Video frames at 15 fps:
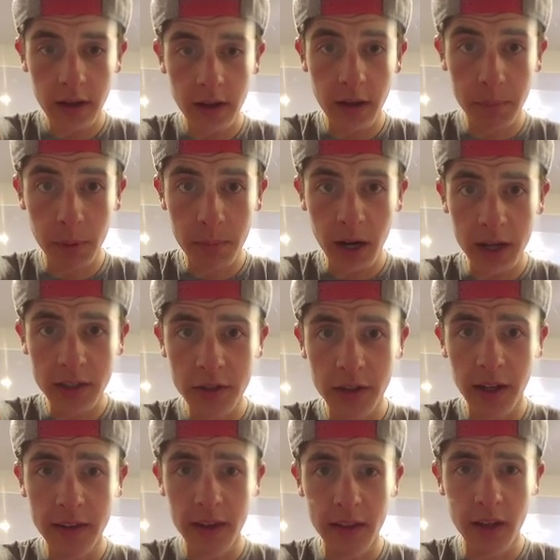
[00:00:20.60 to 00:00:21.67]
upper body
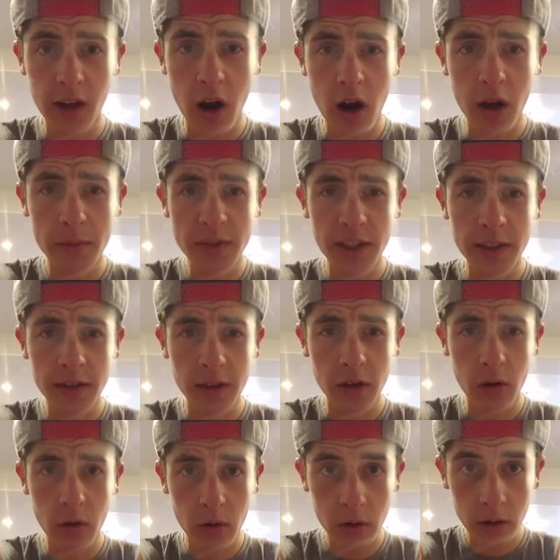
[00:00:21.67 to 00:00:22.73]
strength in the arms and in the
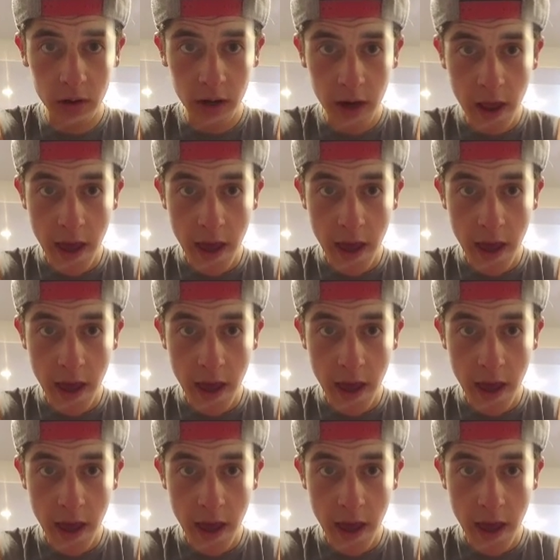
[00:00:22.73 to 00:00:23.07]
core